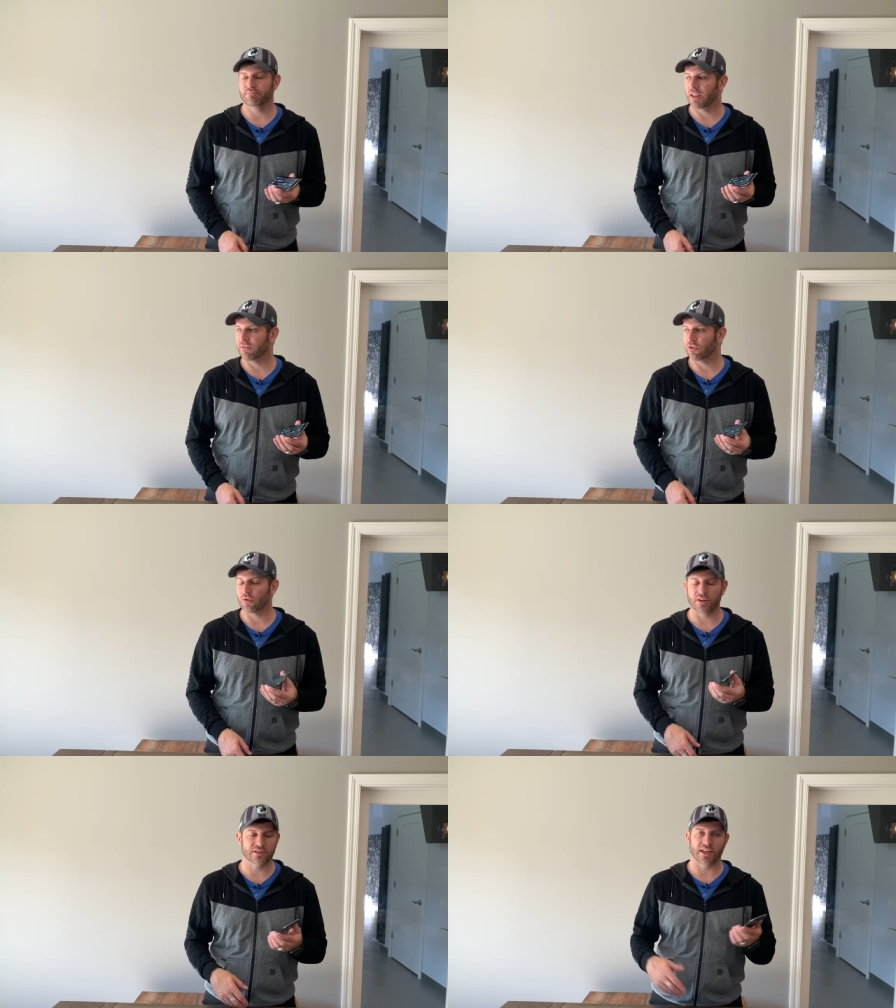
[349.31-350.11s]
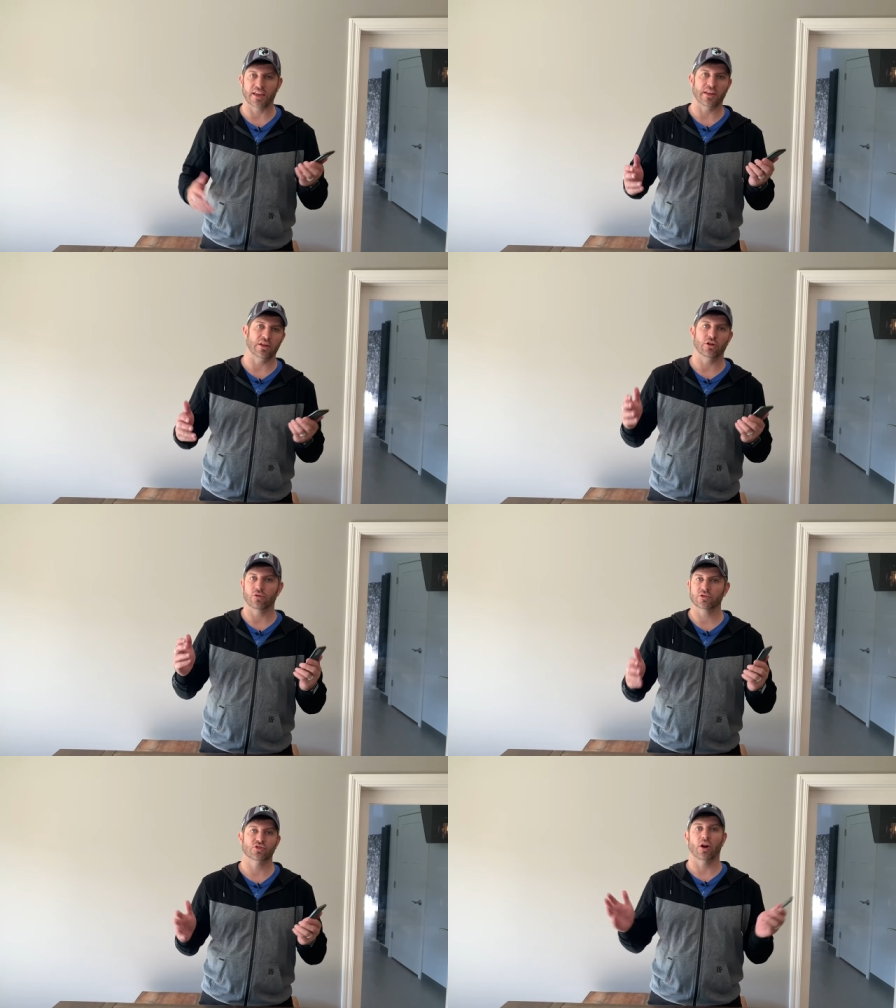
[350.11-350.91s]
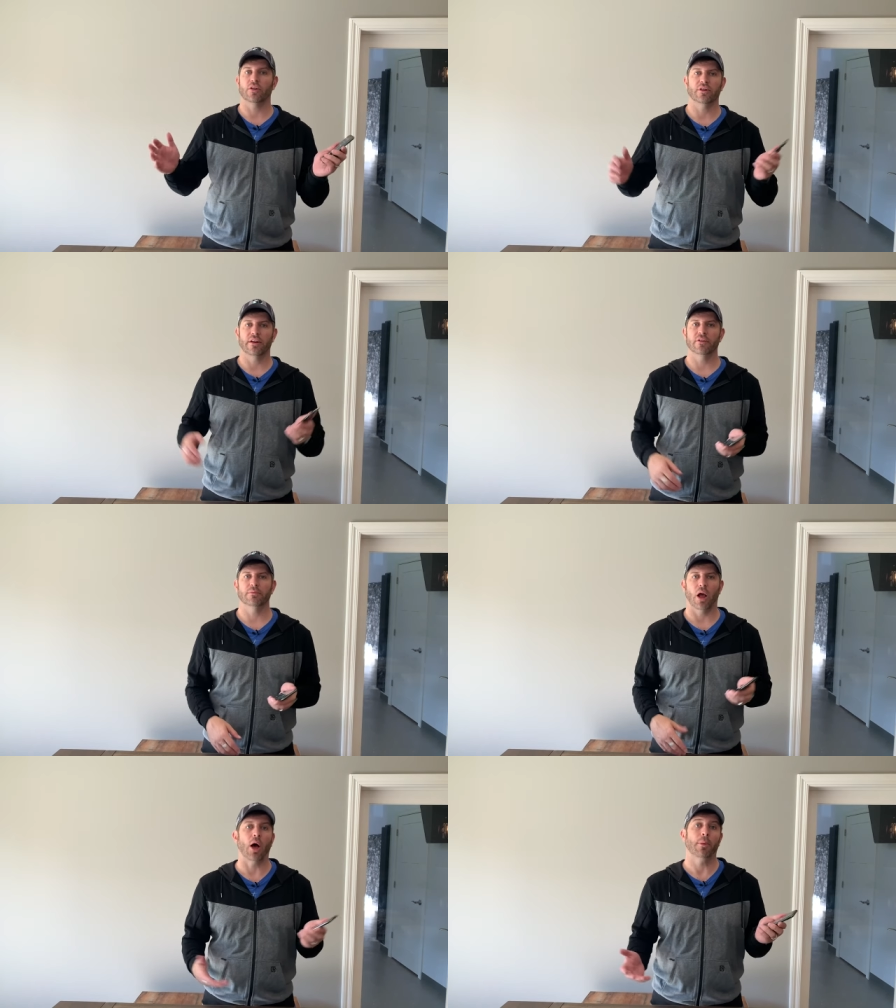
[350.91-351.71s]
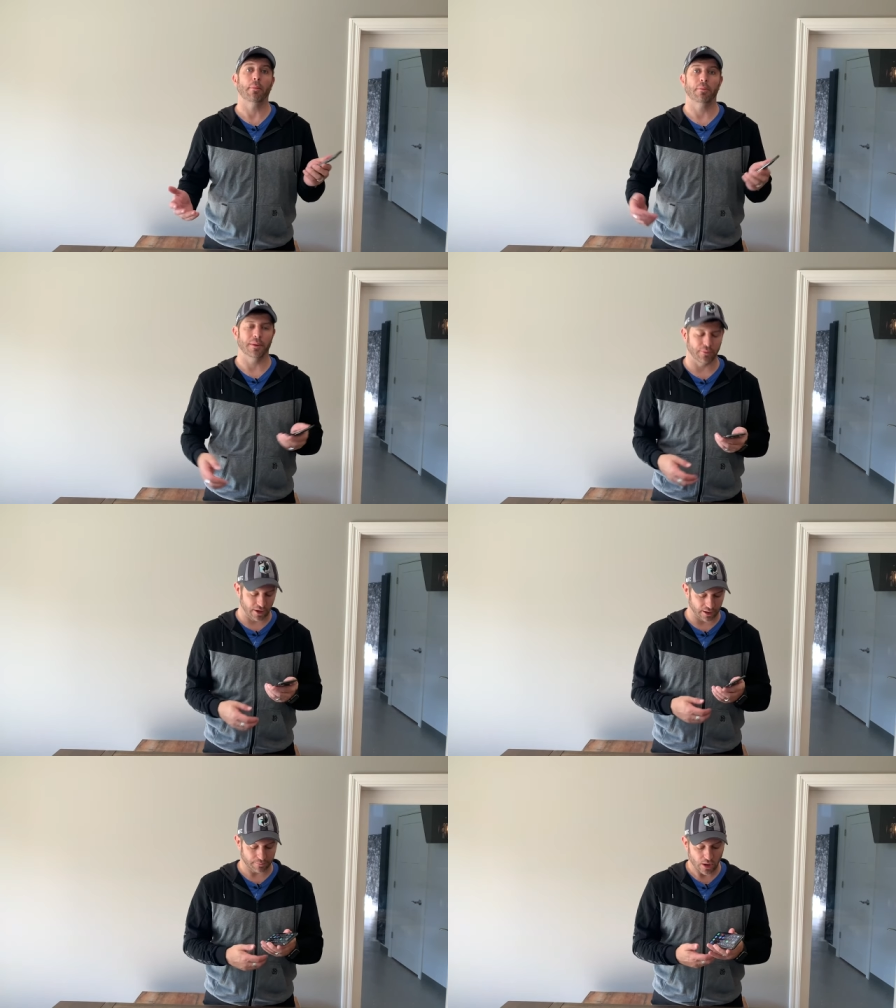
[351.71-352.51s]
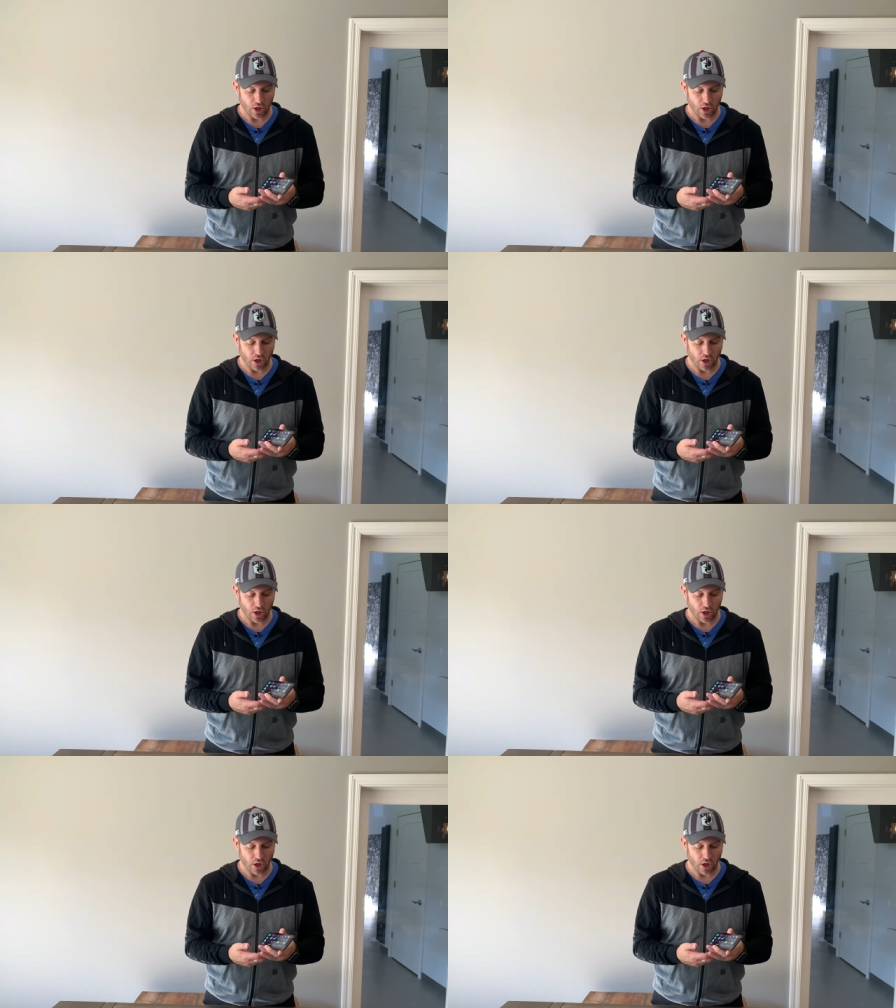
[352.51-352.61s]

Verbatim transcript: Even though they say that, you know, it's stronger than ever, I'll probably break it.